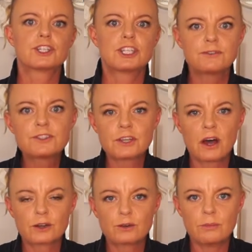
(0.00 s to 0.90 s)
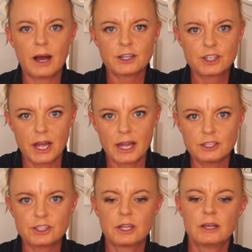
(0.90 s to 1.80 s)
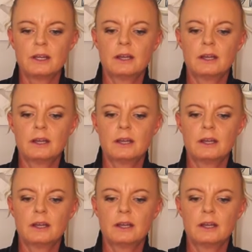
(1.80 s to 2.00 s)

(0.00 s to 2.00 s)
shift cycle might change.